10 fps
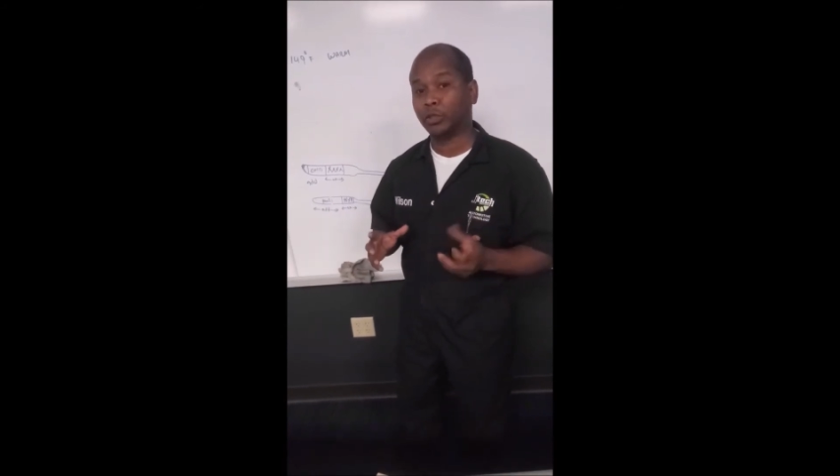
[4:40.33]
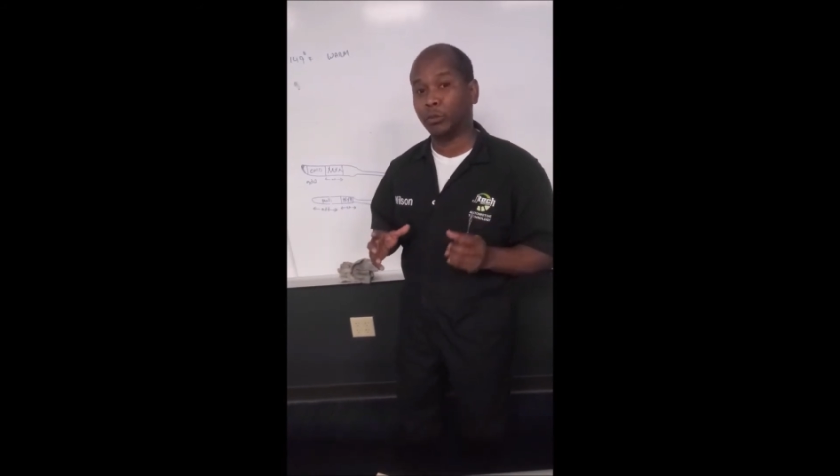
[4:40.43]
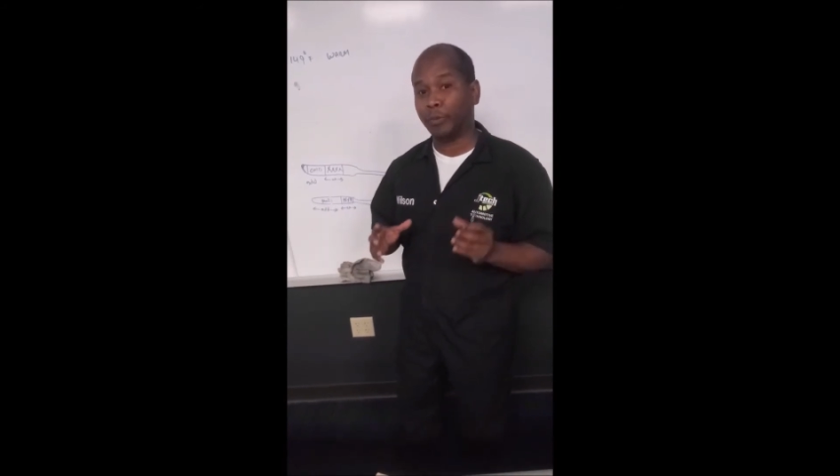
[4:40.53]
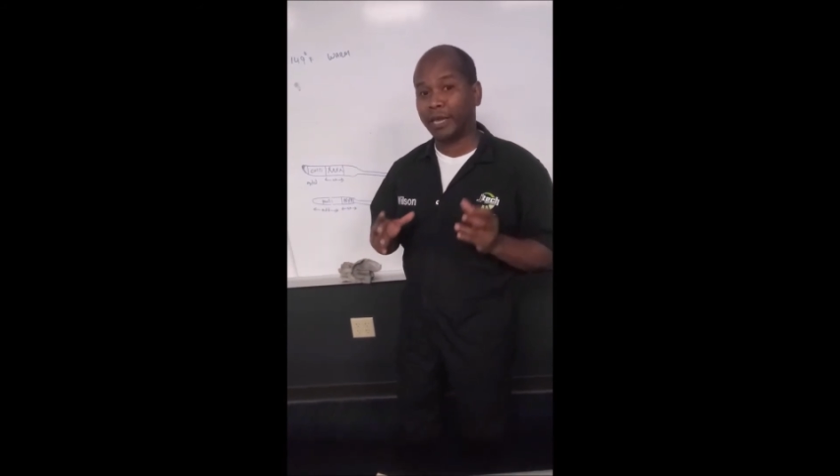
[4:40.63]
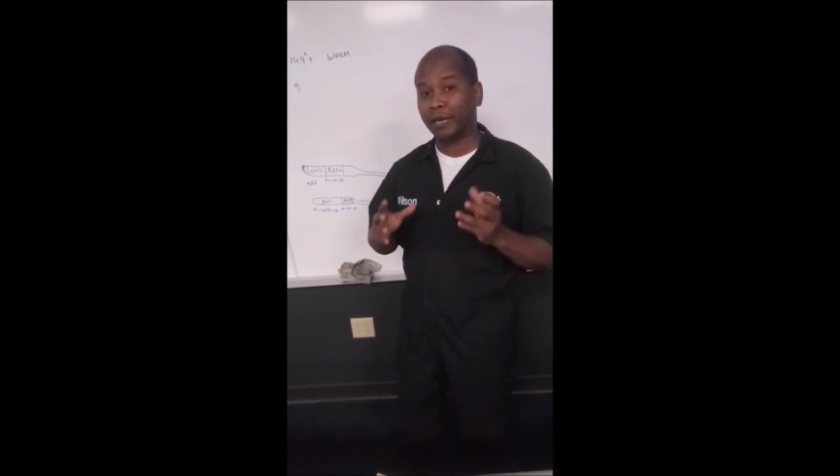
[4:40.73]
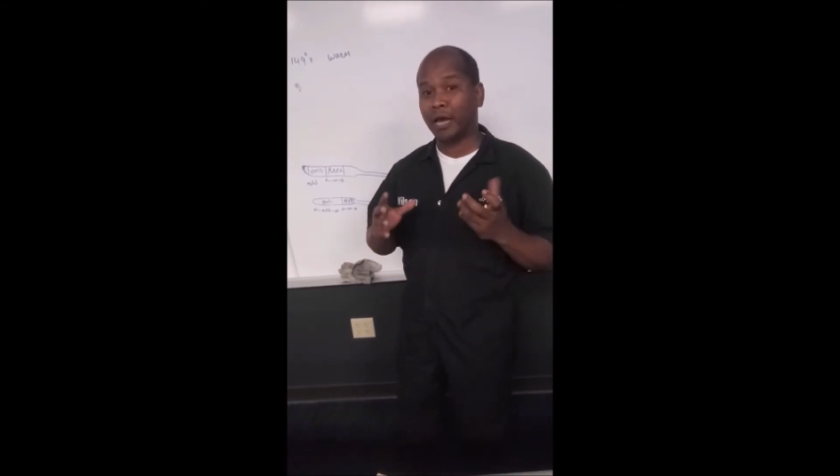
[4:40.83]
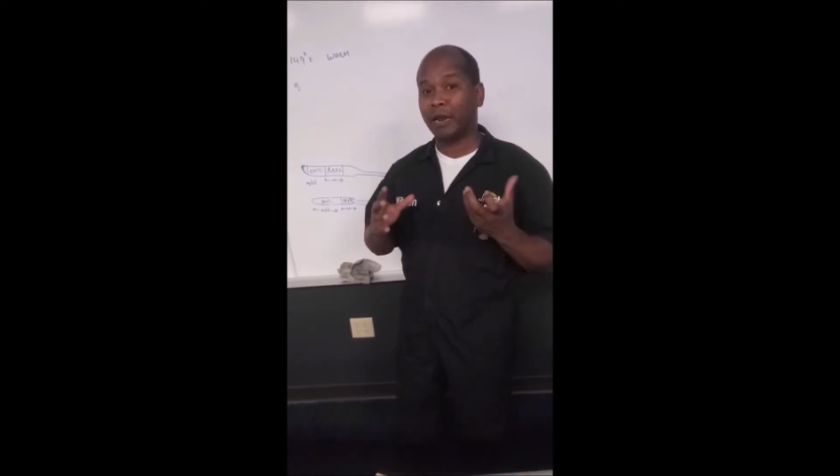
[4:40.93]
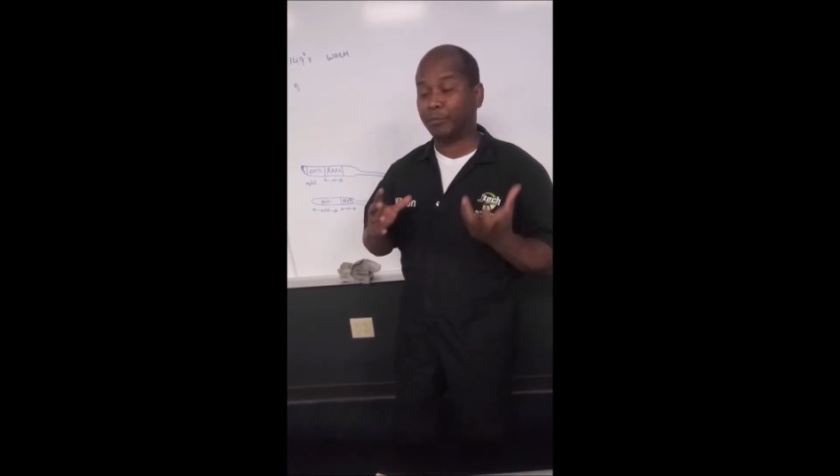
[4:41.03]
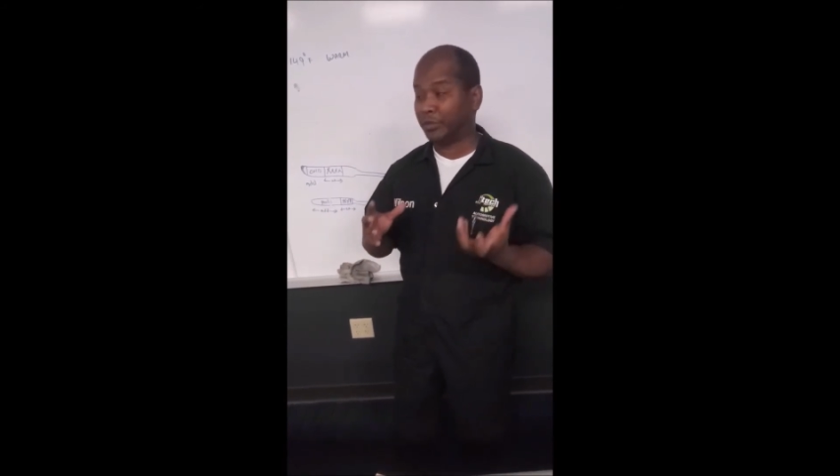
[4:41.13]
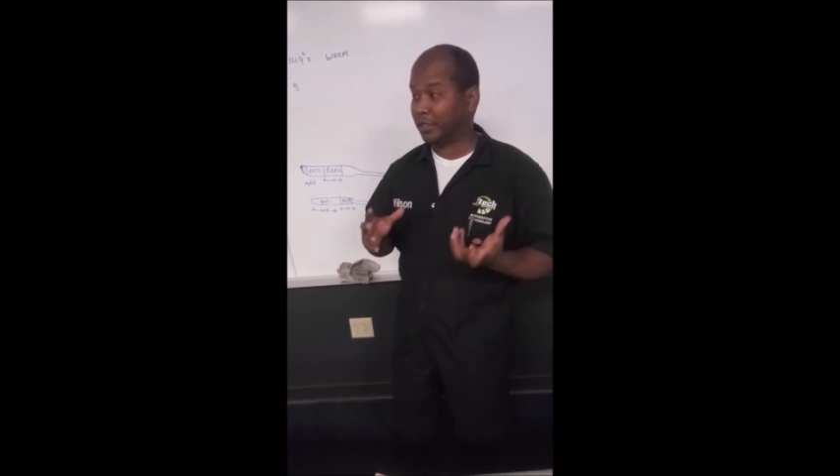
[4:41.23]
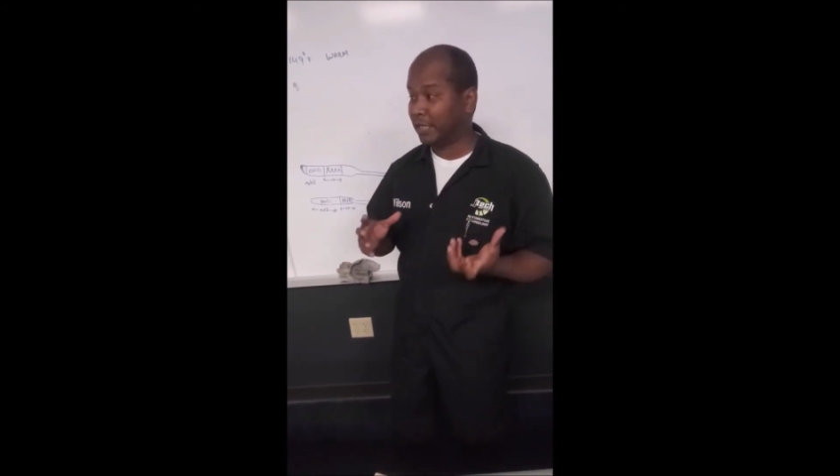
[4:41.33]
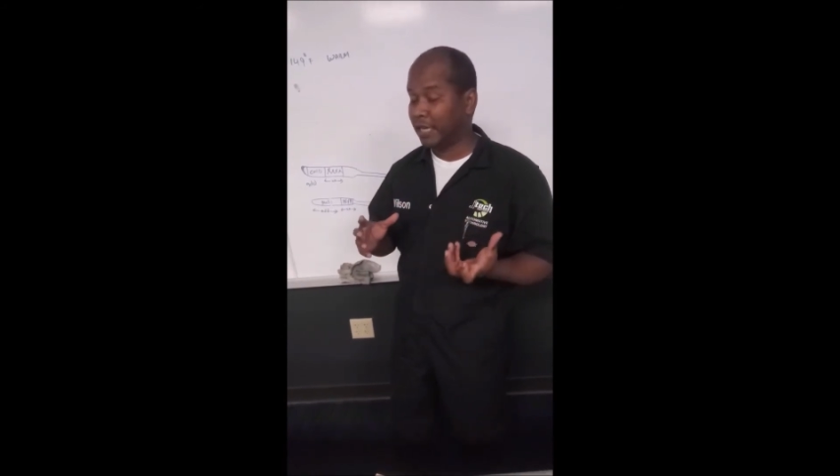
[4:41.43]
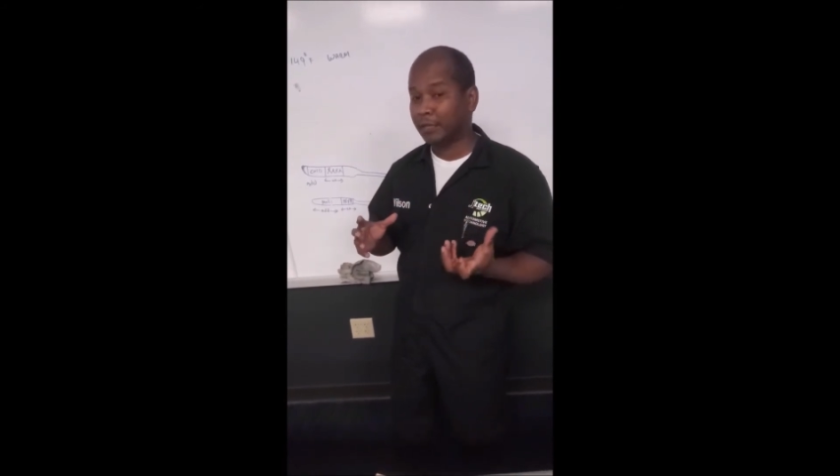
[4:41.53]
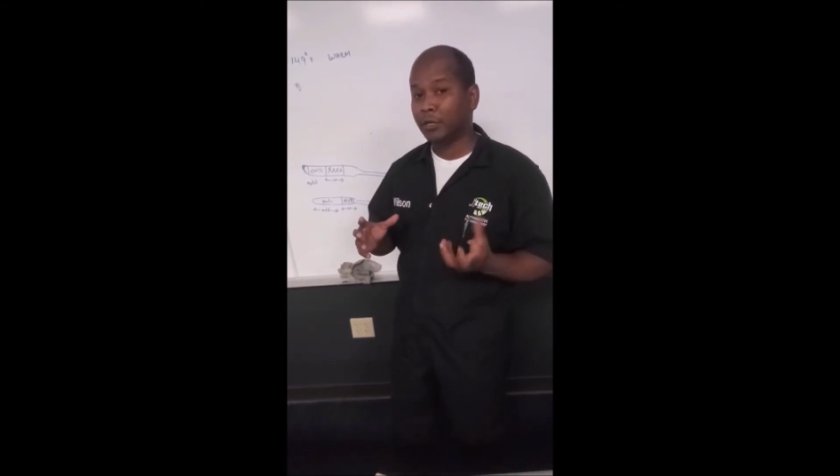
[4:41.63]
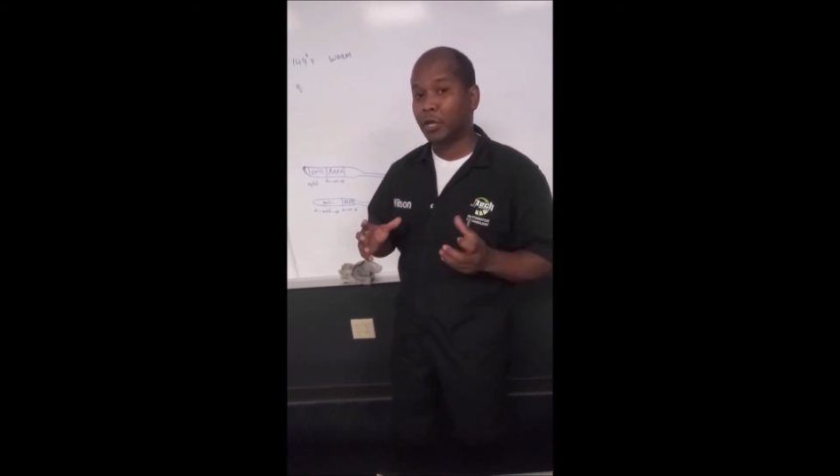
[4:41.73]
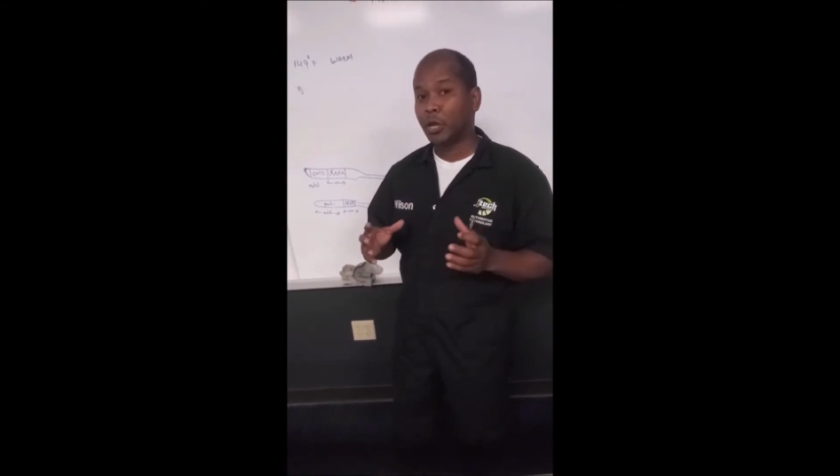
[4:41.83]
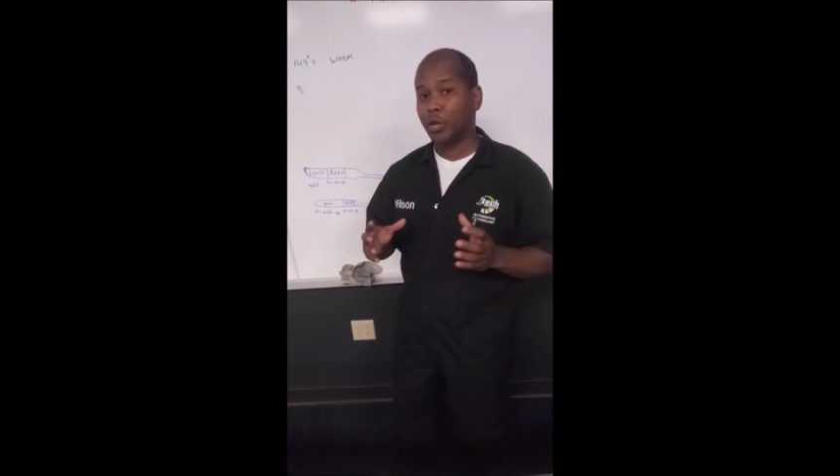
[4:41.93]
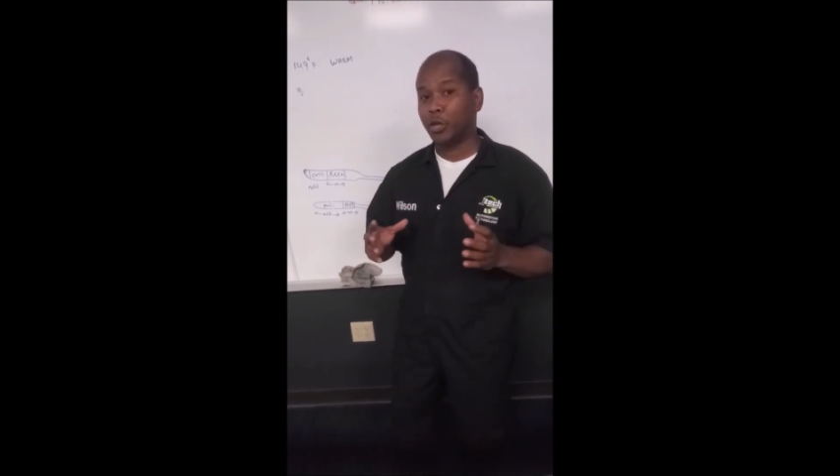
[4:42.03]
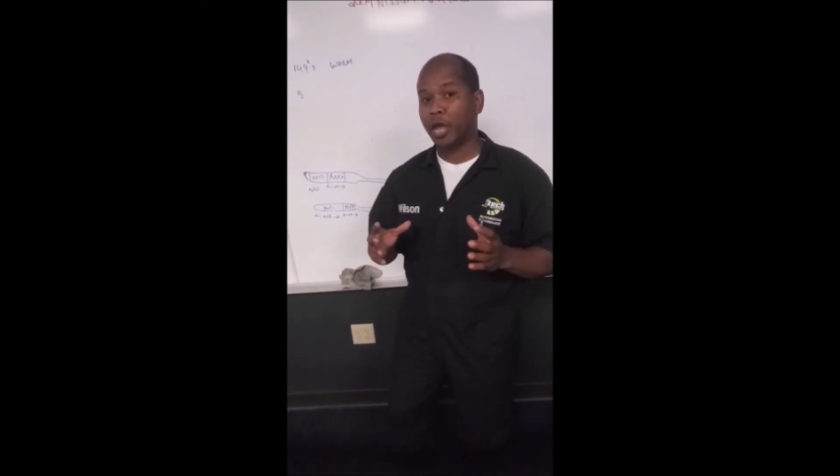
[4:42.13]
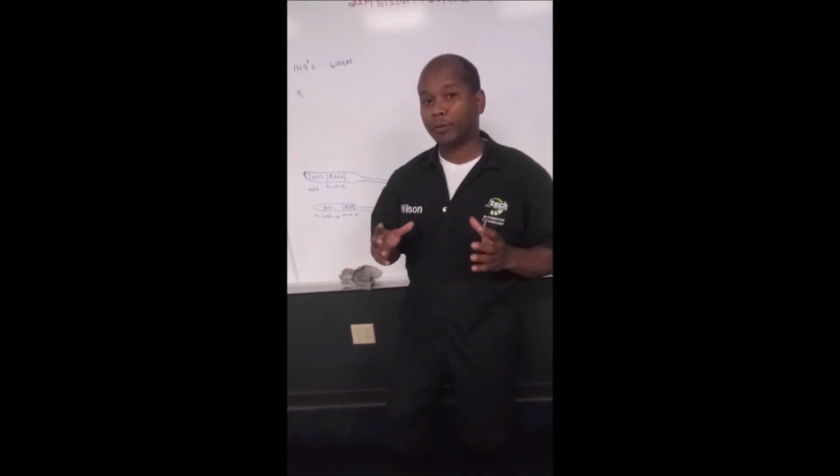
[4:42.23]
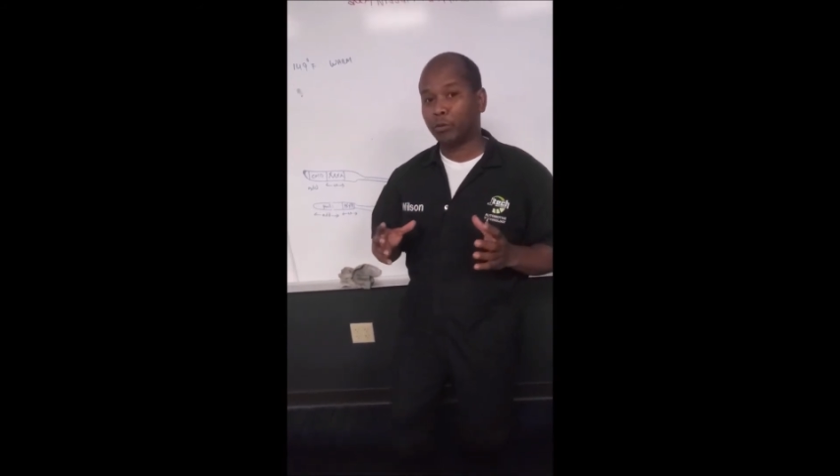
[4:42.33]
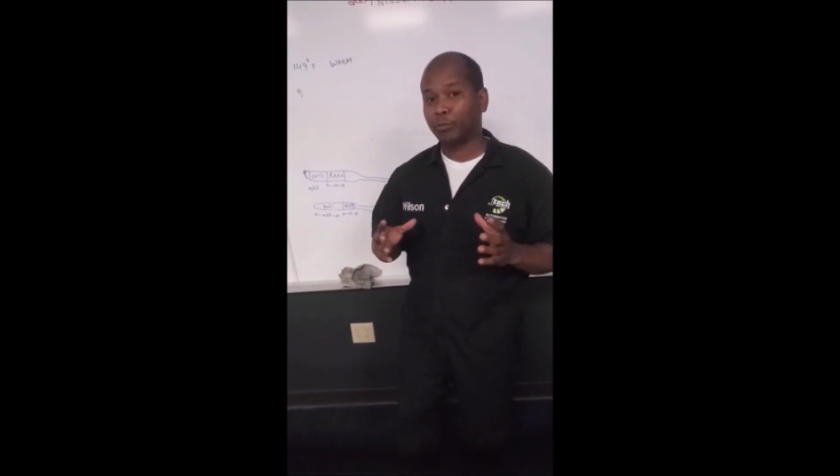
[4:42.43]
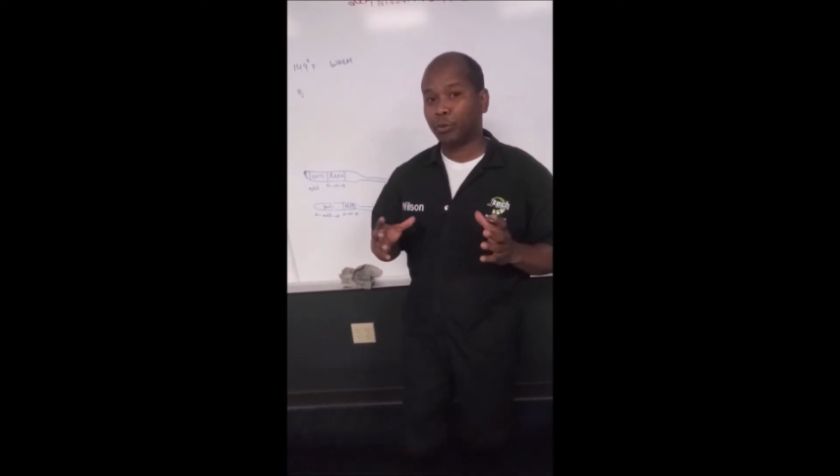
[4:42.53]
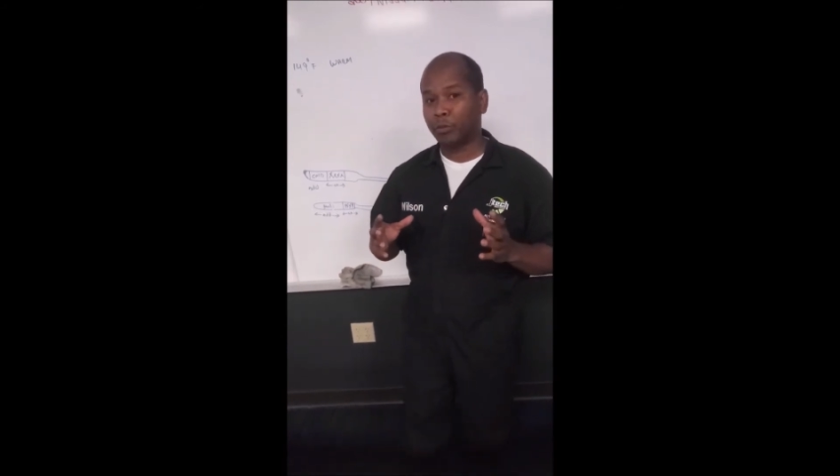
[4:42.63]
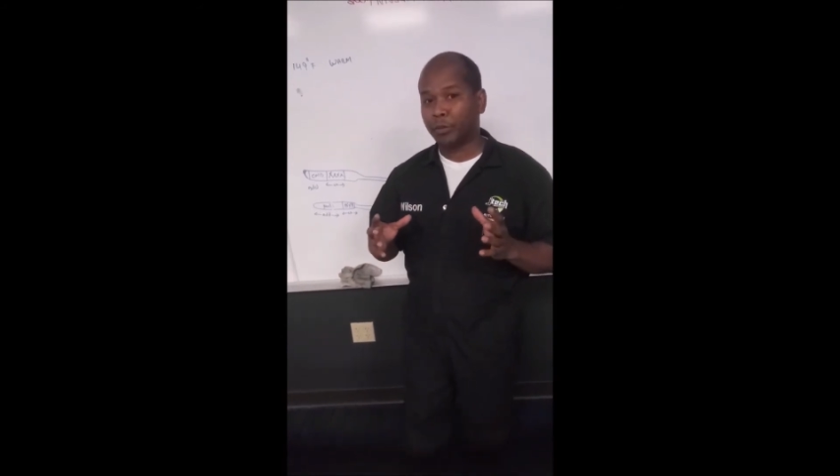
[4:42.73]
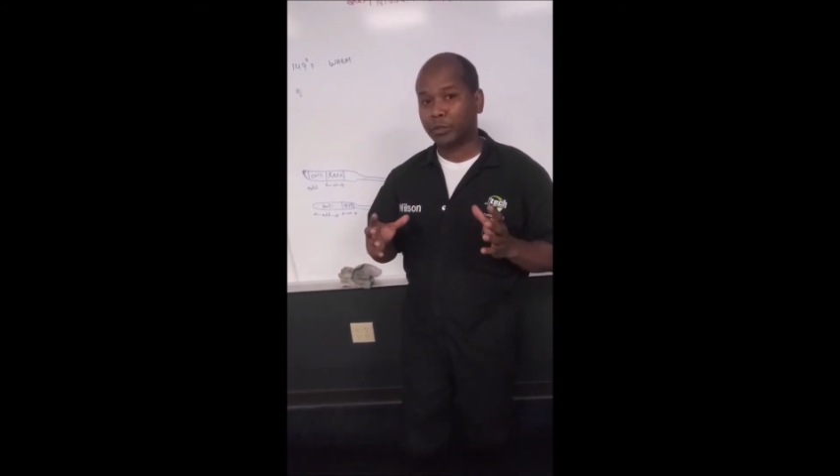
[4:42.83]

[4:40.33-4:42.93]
To make it 100%, you have to pretty much